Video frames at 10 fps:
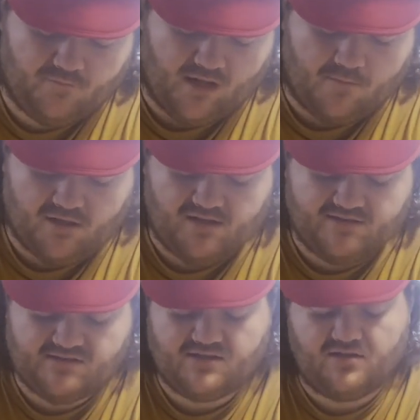But yeah,
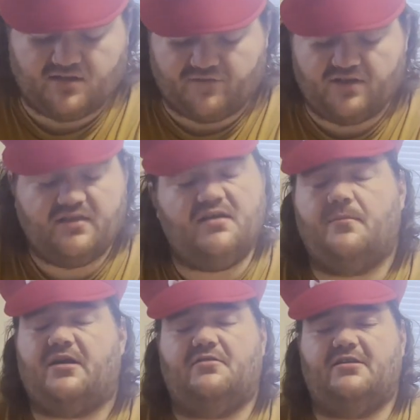this is good. The fun thing
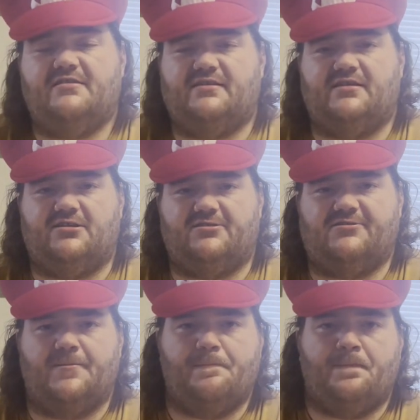about this
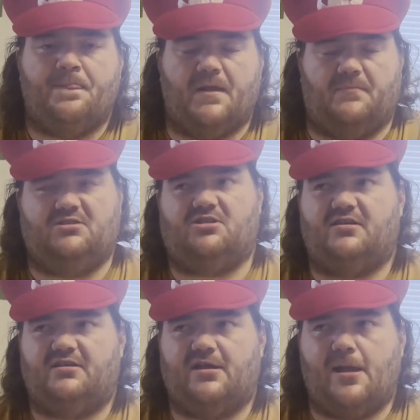is, much
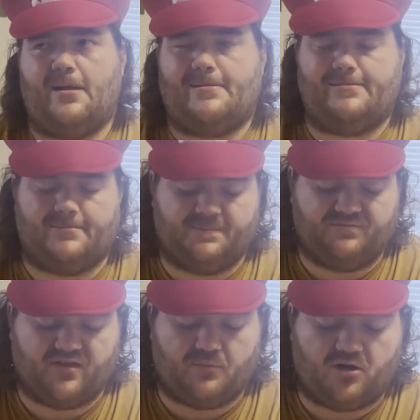like how
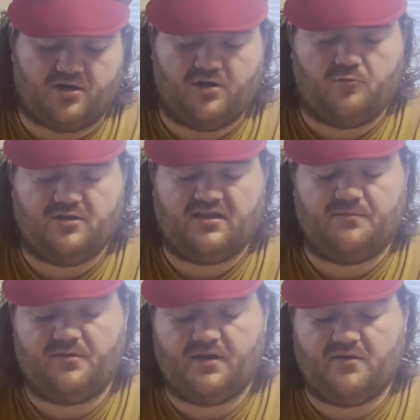the Mario one
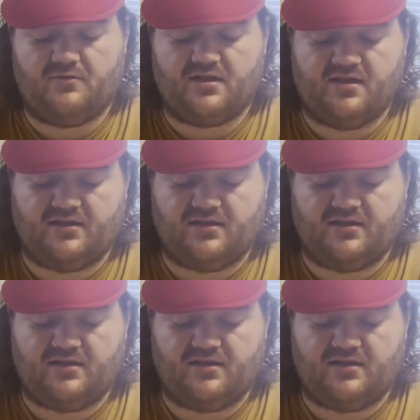can be made with